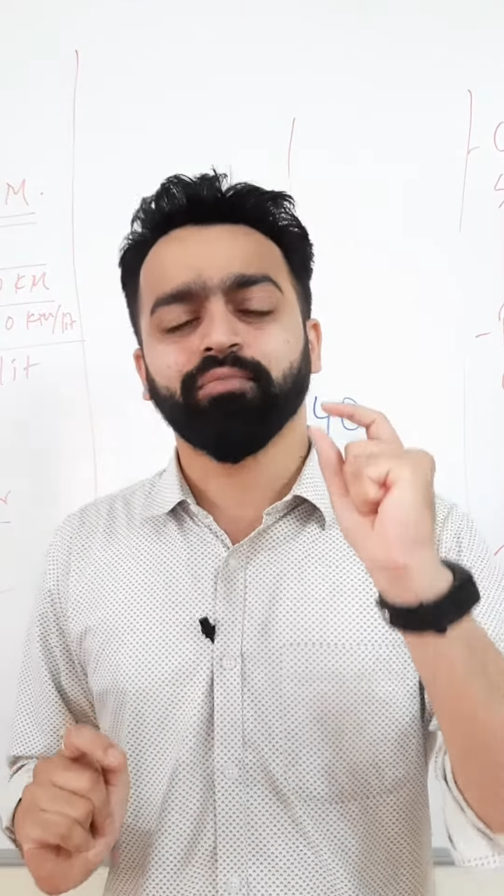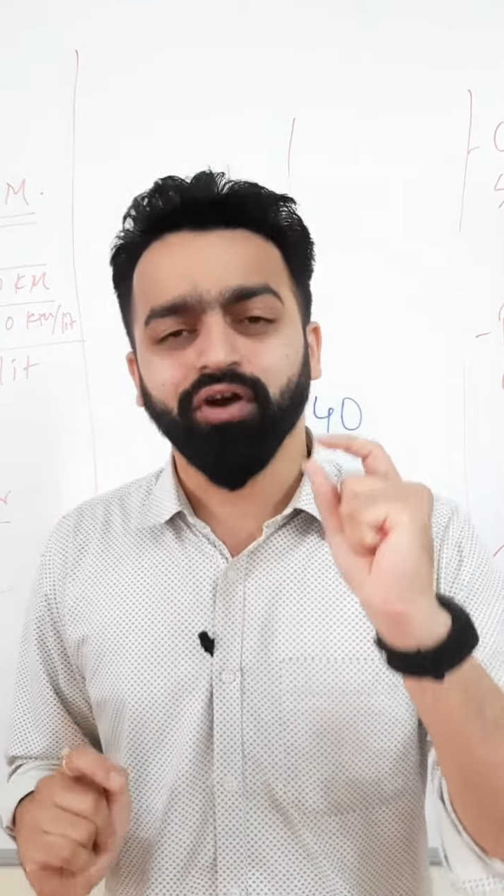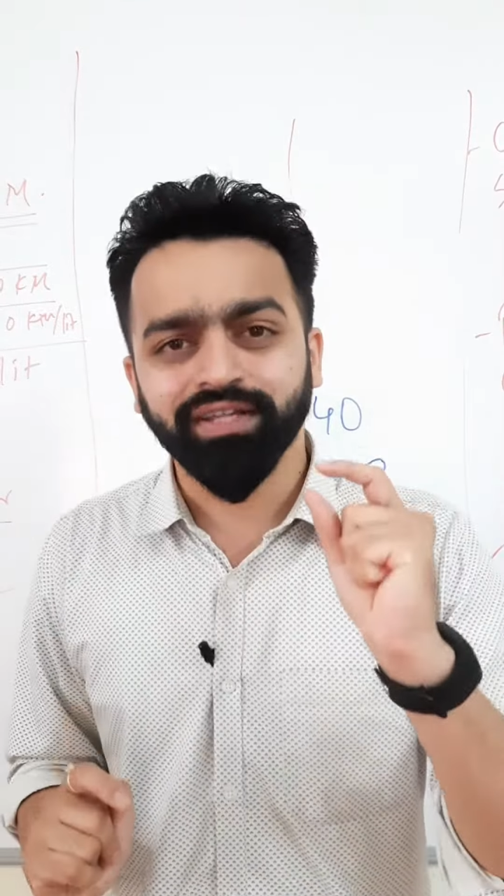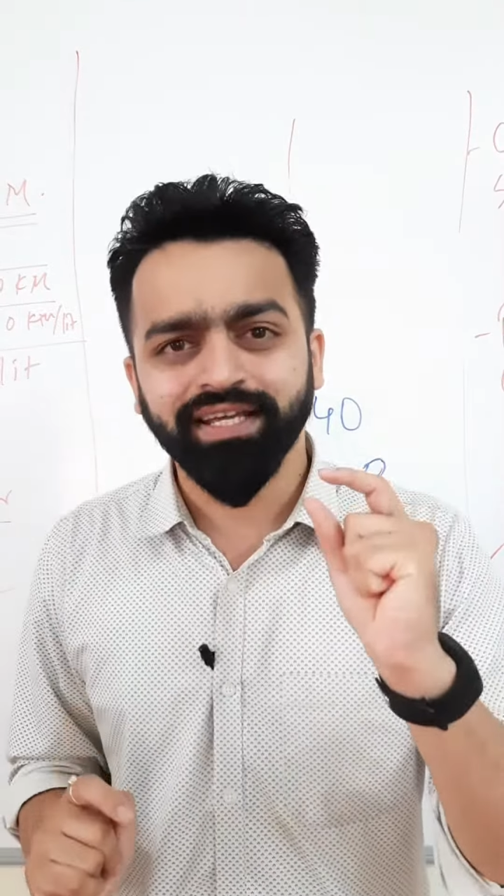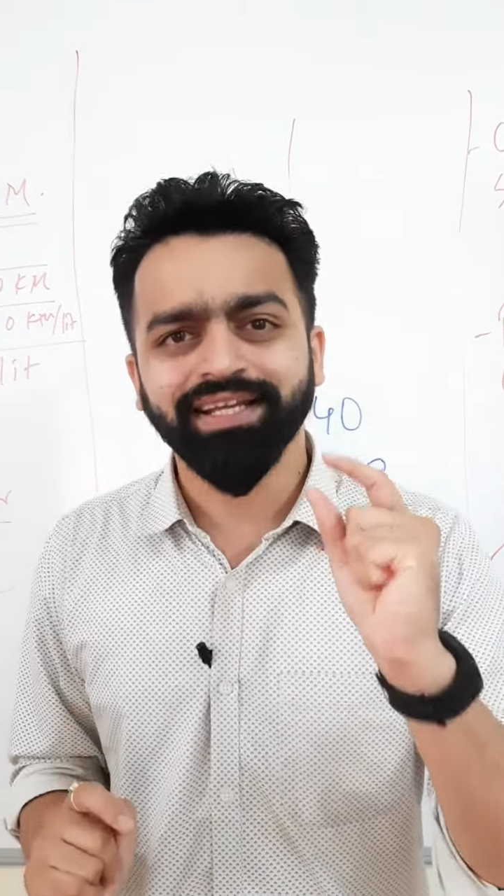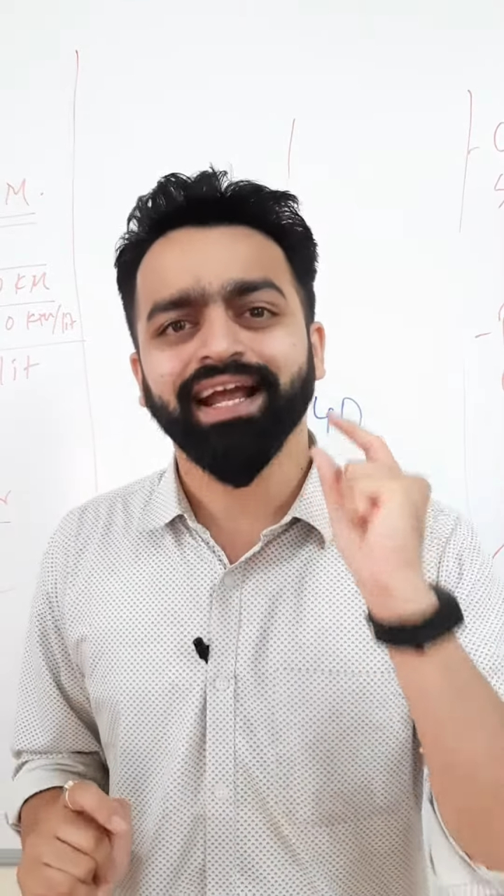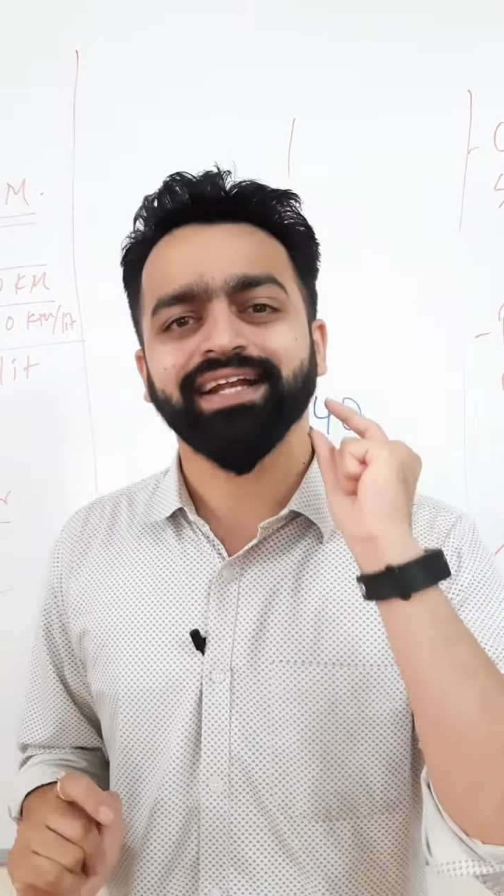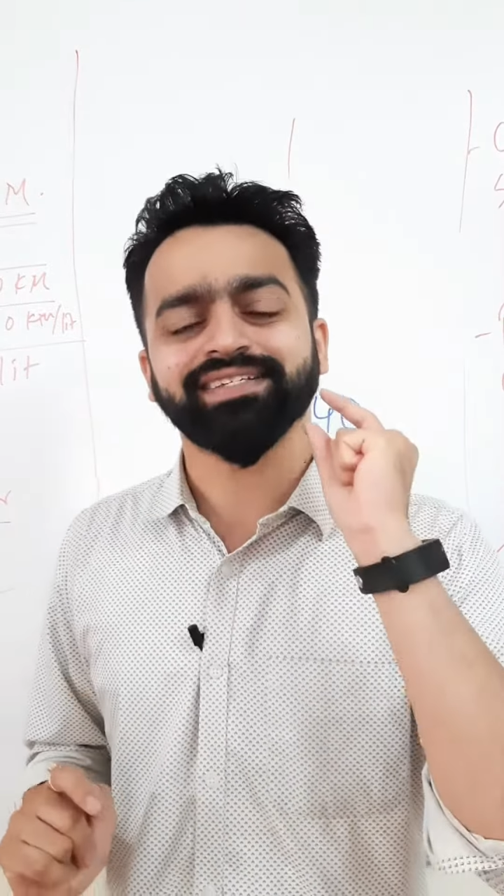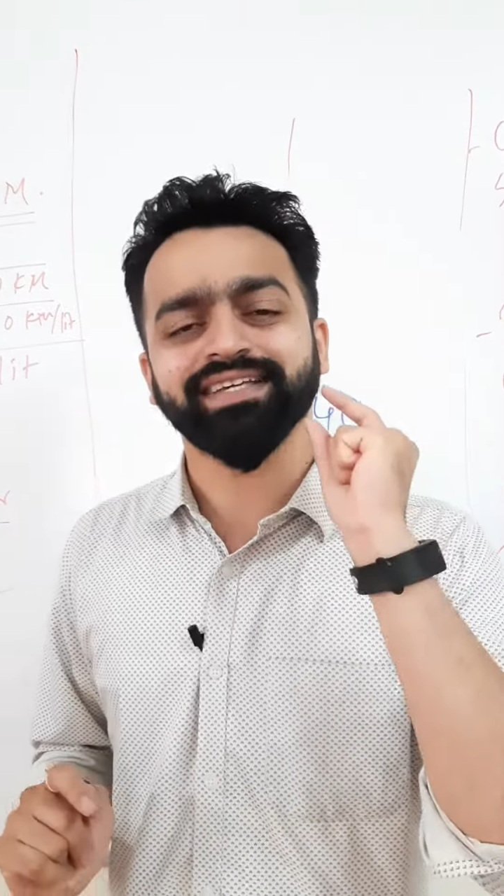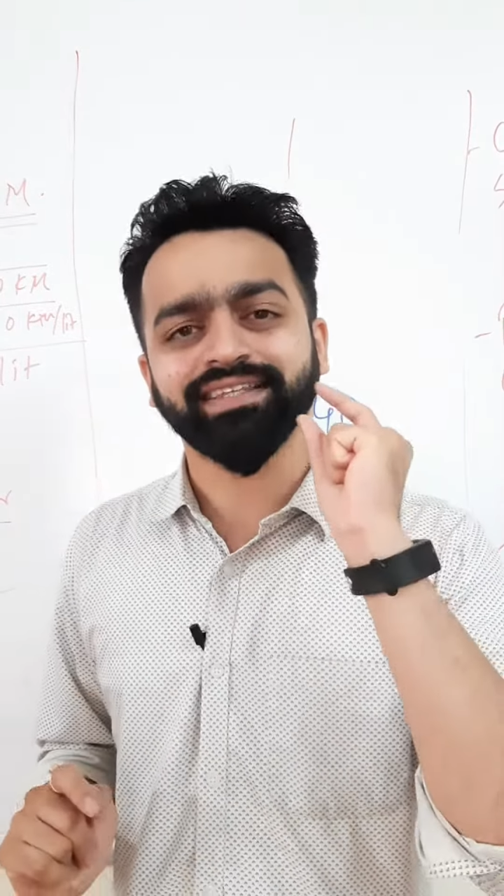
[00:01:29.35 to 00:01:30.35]
morning
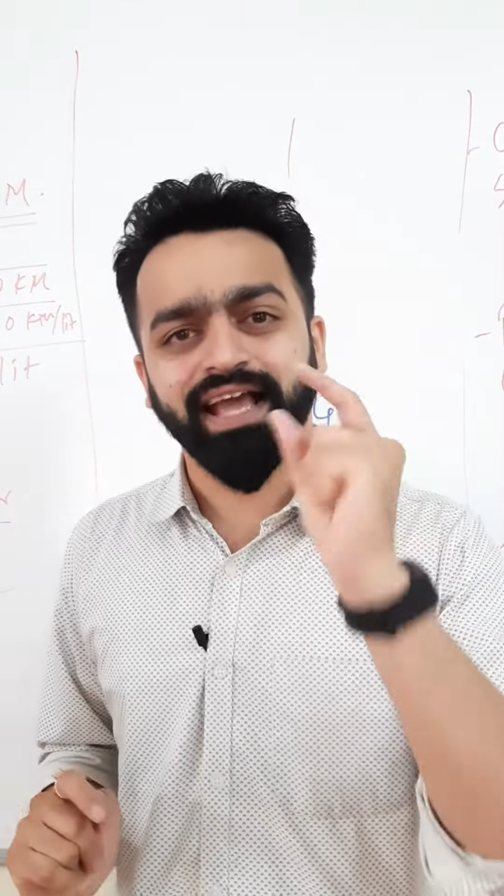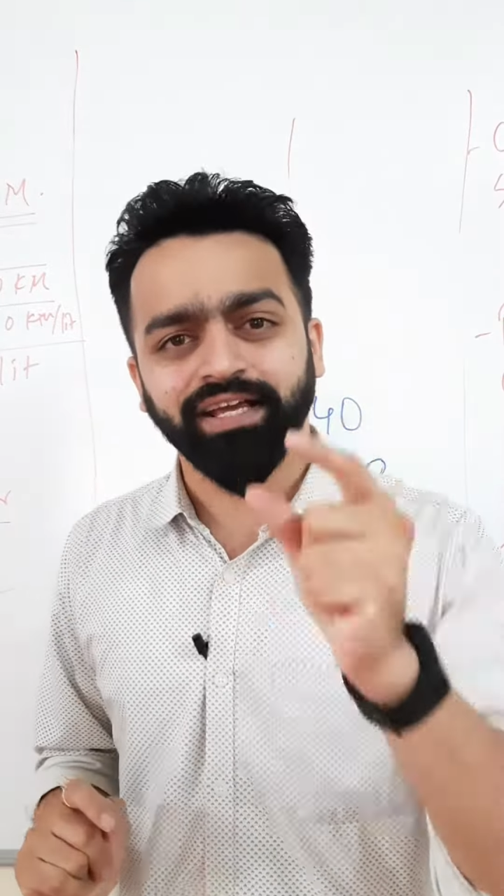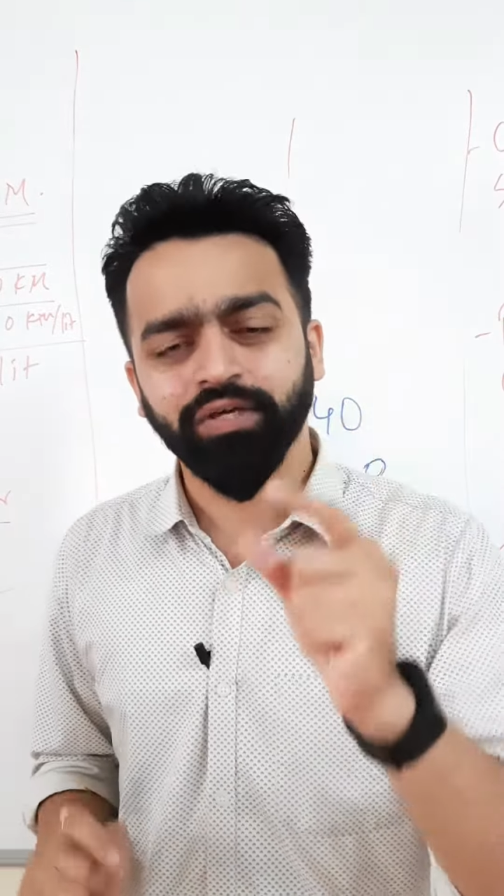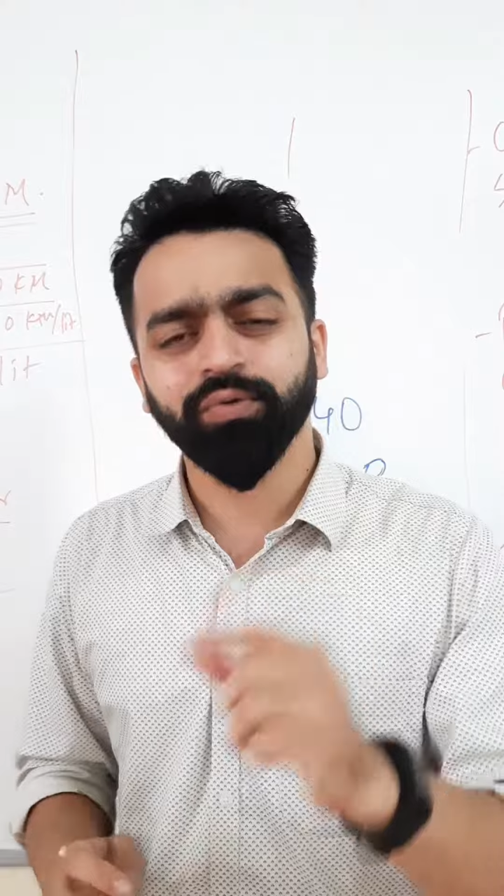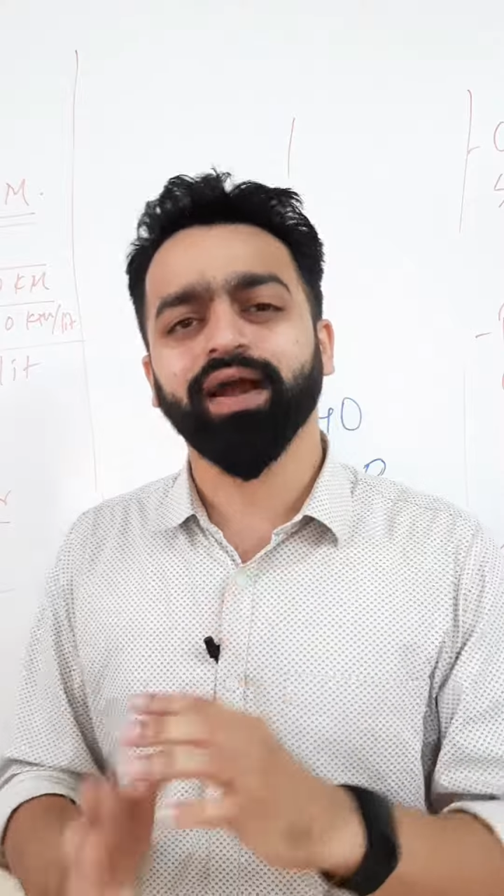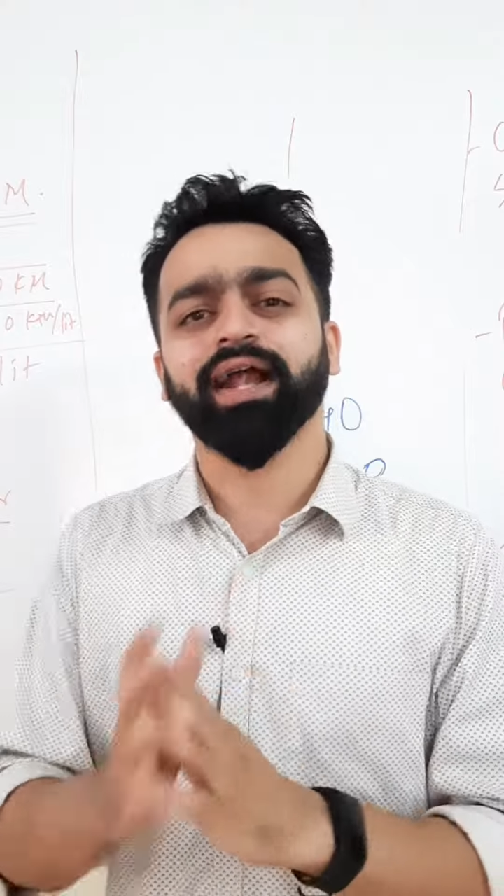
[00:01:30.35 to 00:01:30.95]
and say thank you,